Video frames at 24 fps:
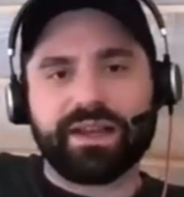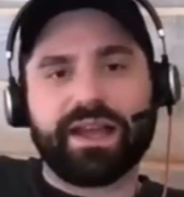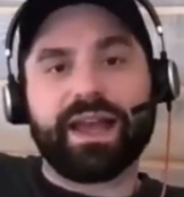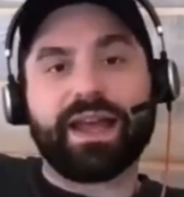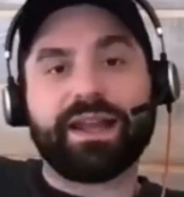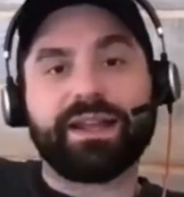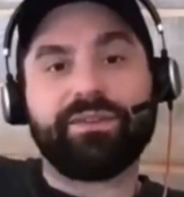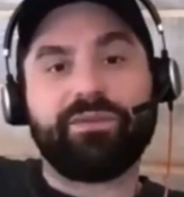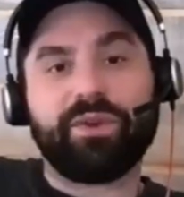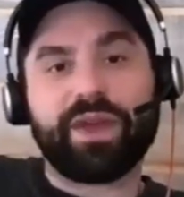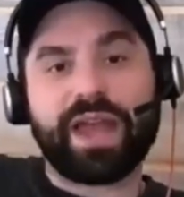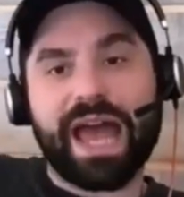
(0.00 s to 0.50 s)

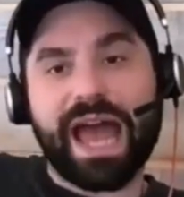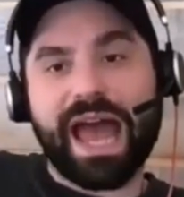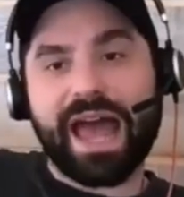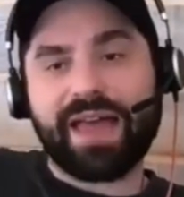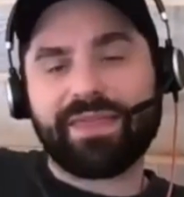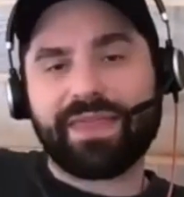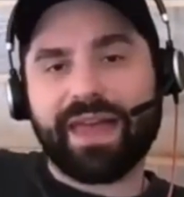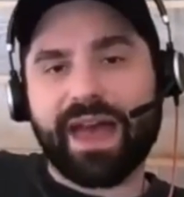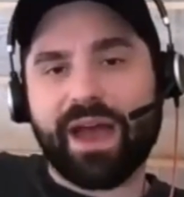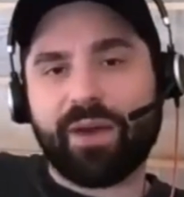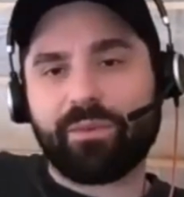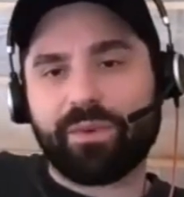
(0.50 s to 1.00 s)
And if we
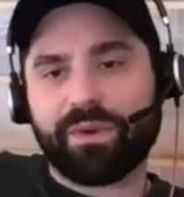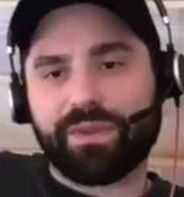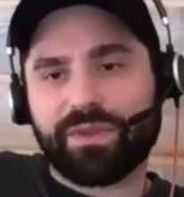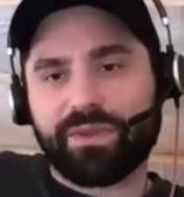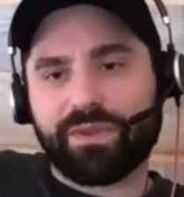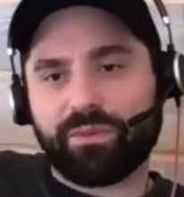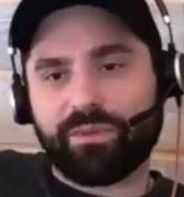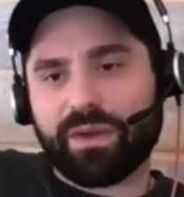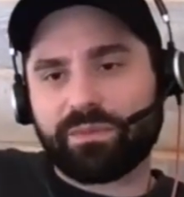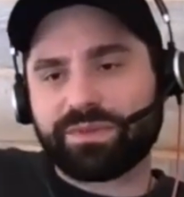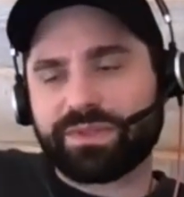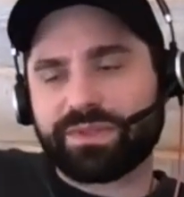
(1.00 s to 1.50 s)
had that with
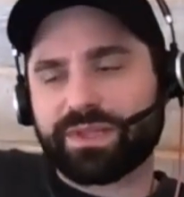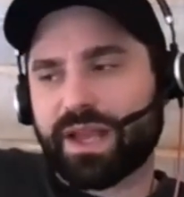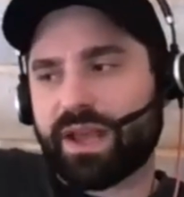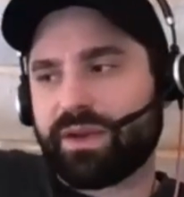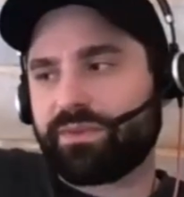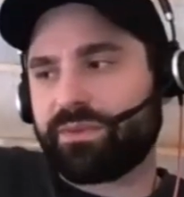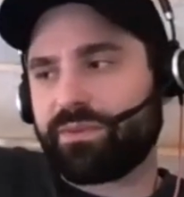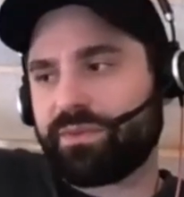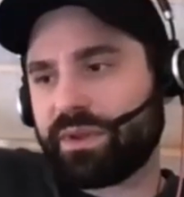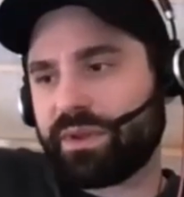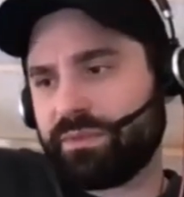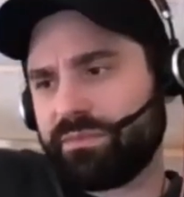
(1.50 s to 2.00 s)
the website,
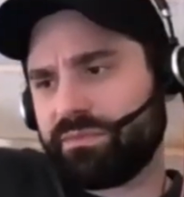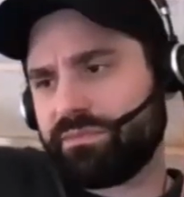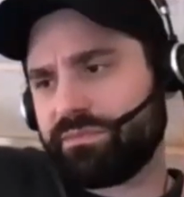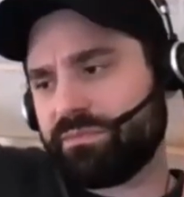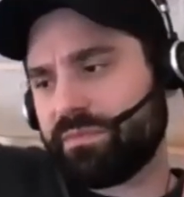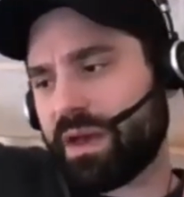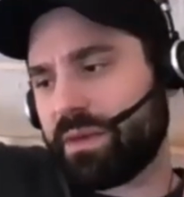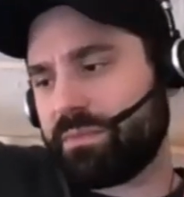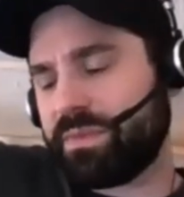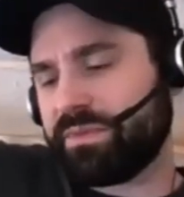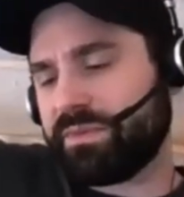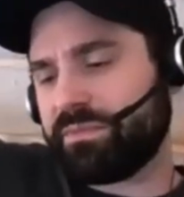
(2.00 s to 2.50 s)
we
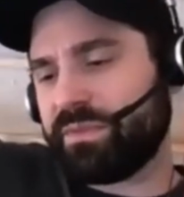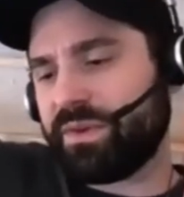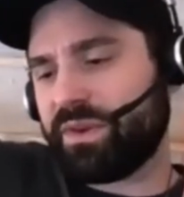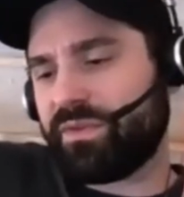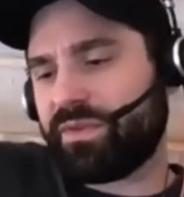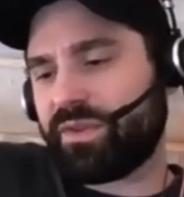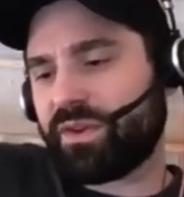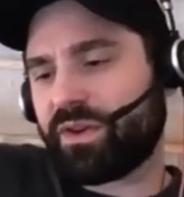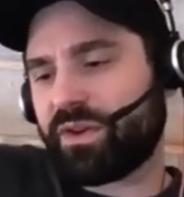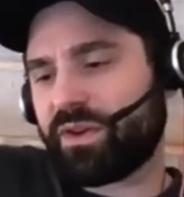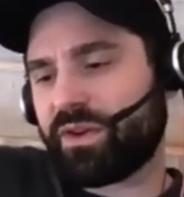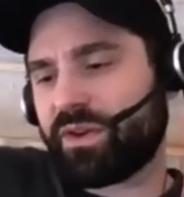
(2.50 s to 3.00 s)
might be,
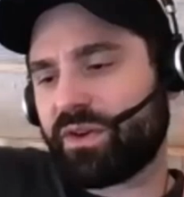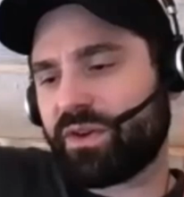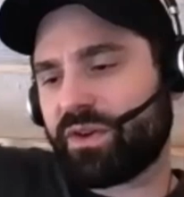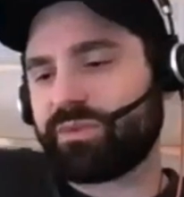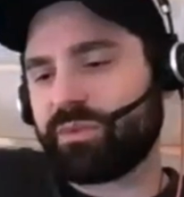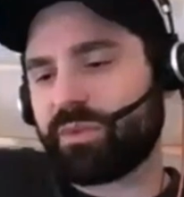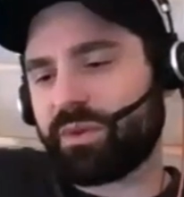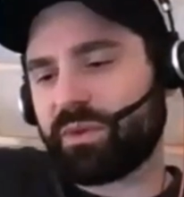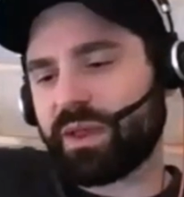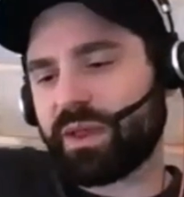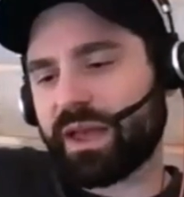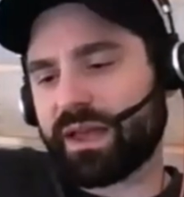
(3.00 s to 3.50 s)
feel
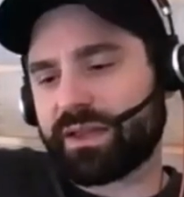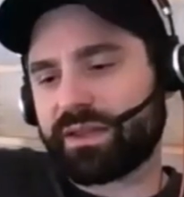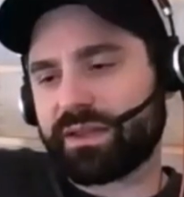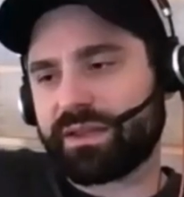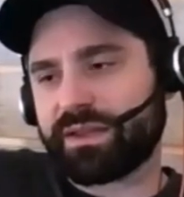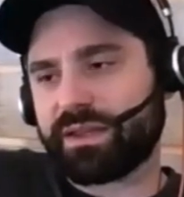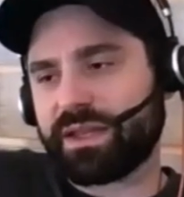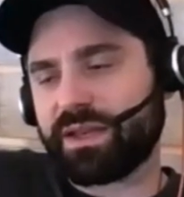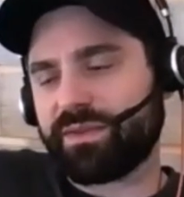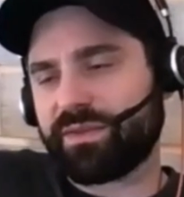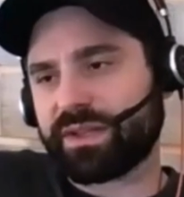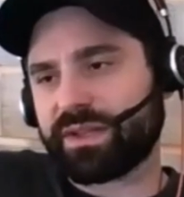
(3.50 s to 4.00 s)
comfortable like
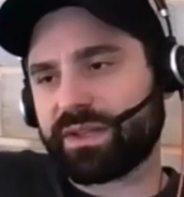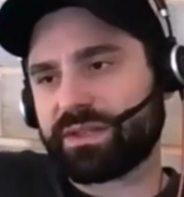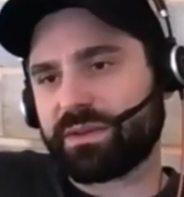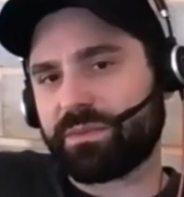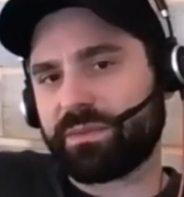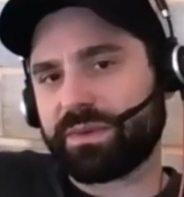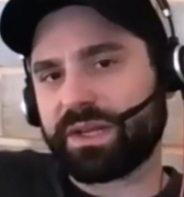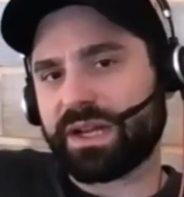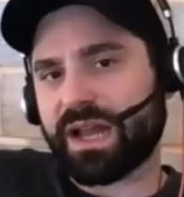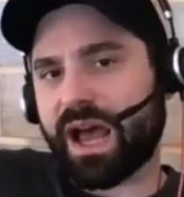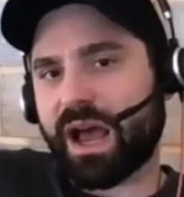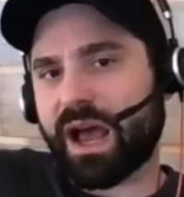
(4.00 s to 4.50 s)
giving
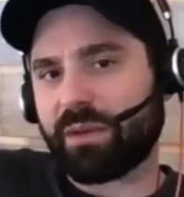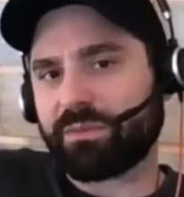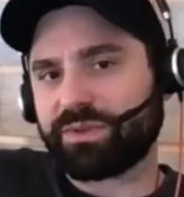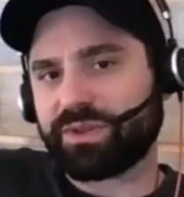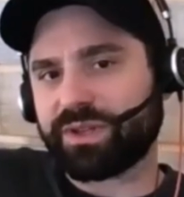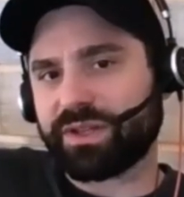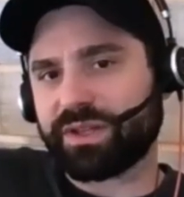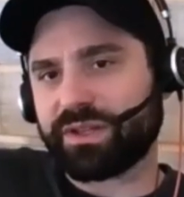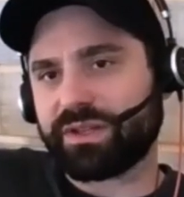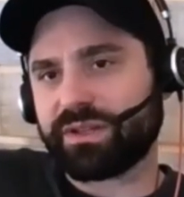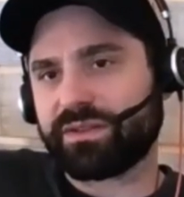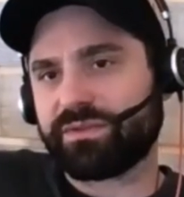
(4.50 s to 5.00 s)
somebody an
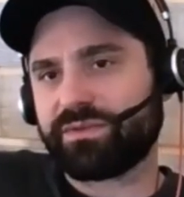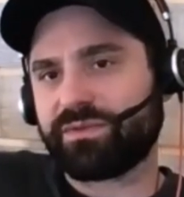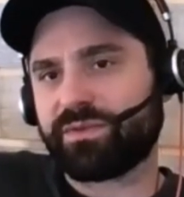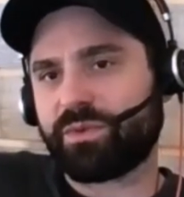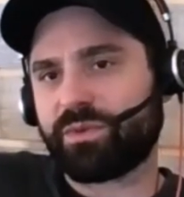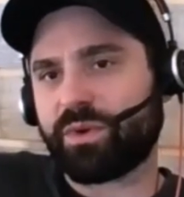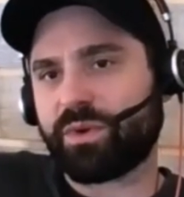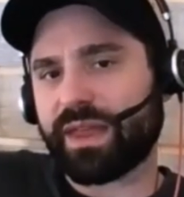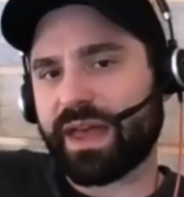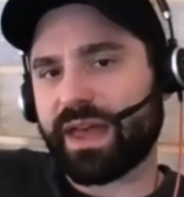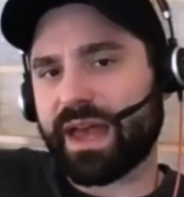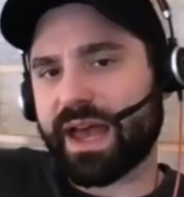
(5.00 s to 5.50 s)
option
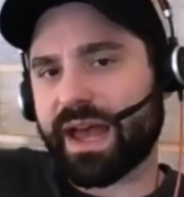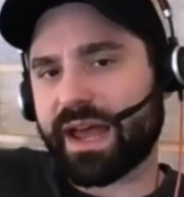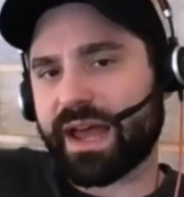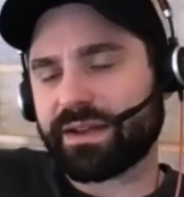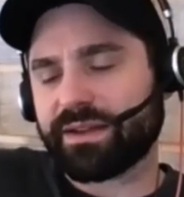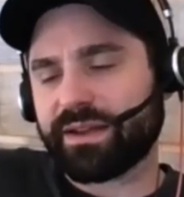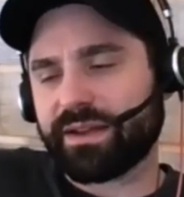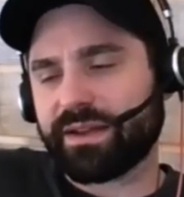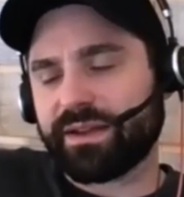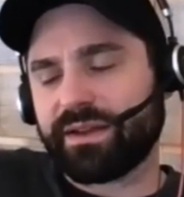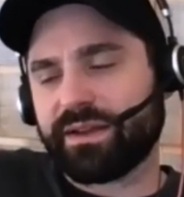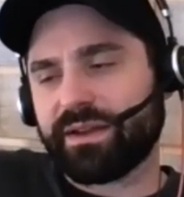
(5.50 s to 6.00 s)
for that
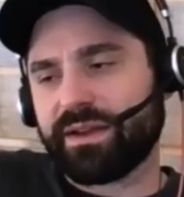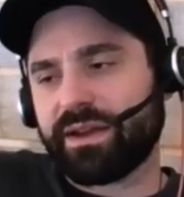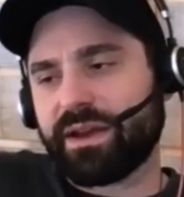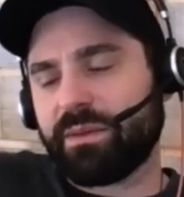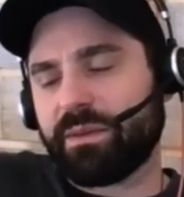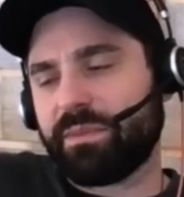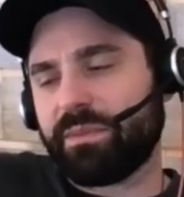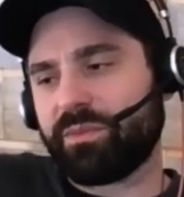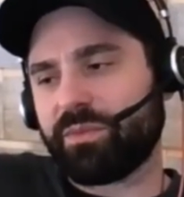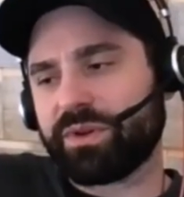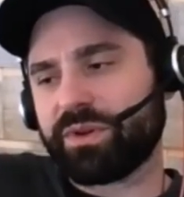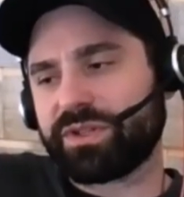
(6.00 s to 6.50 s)

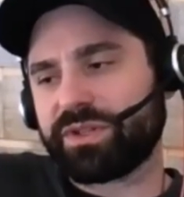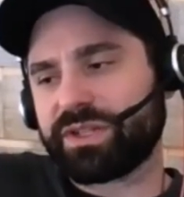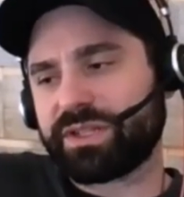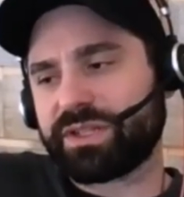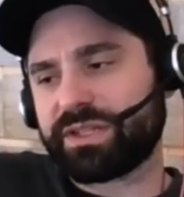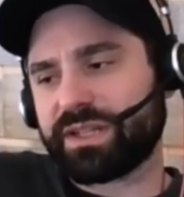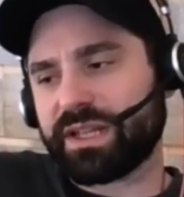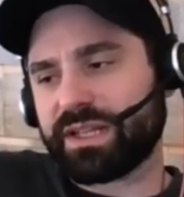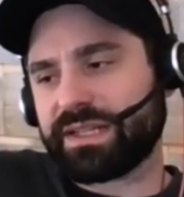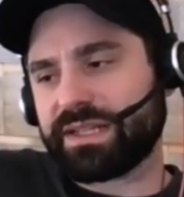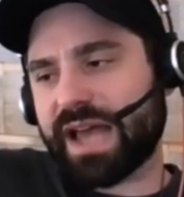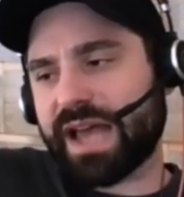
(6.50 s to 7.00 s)
but we're
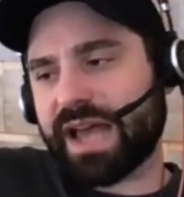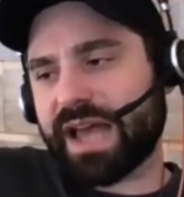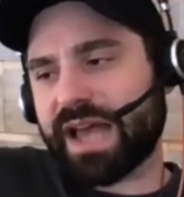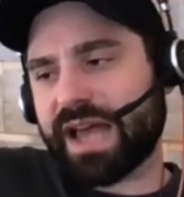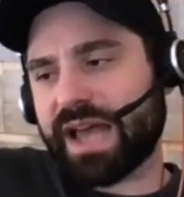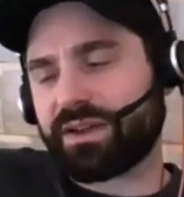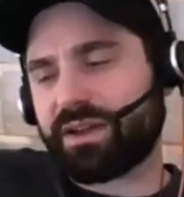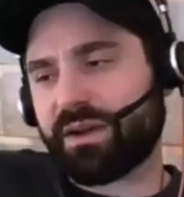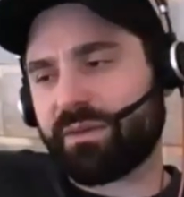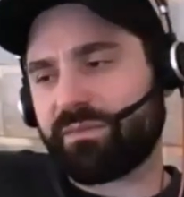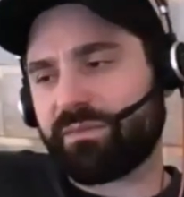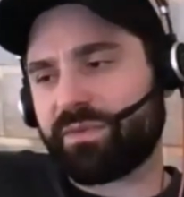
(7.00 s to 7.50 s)
just it's out of
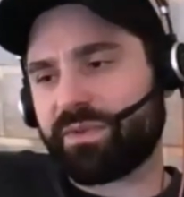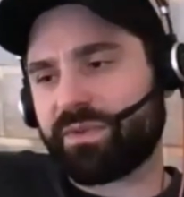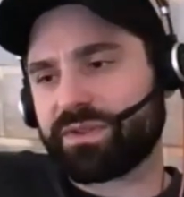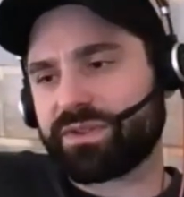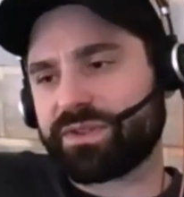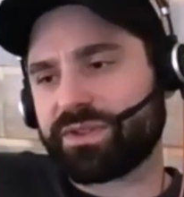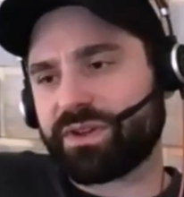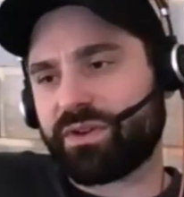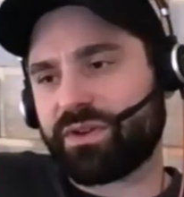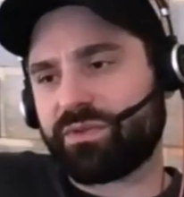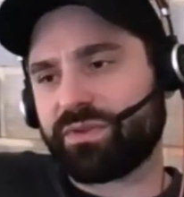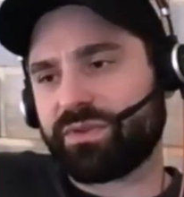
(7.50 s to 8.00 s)
the comfort
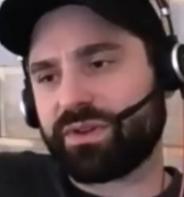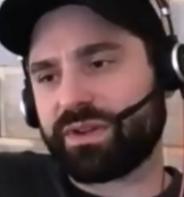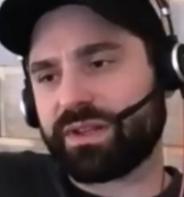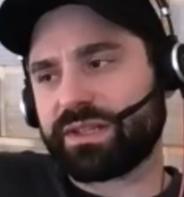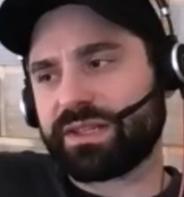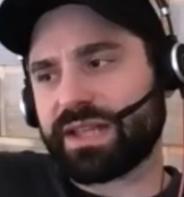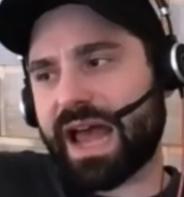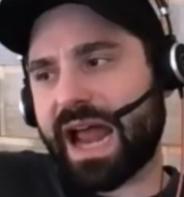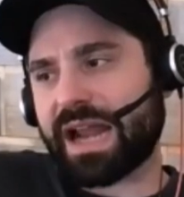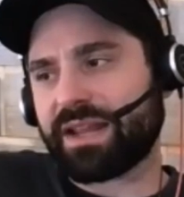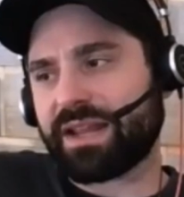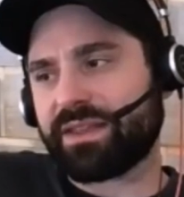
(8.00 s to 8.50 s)
zone
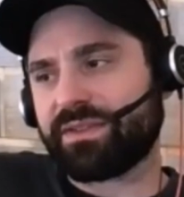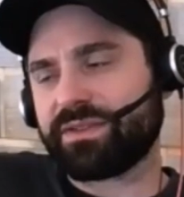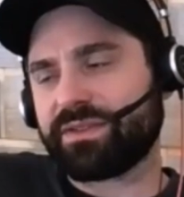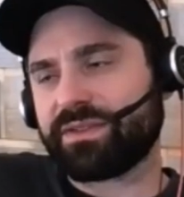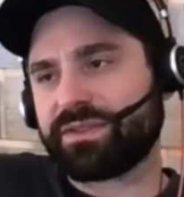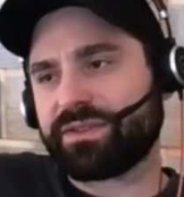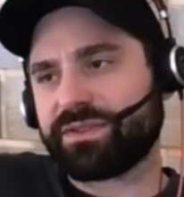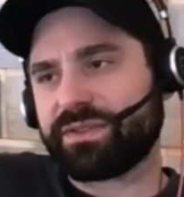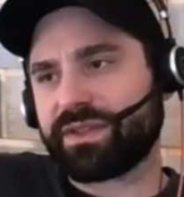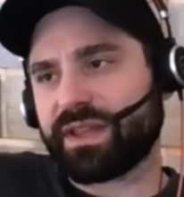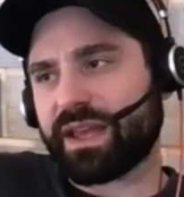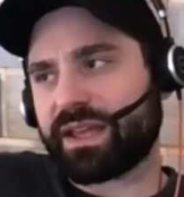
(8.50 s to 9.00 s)
it's out of
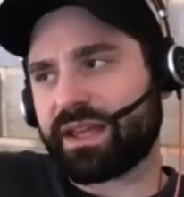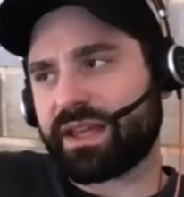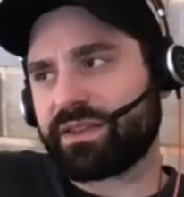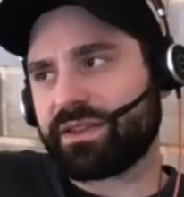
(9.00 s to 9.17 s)
this like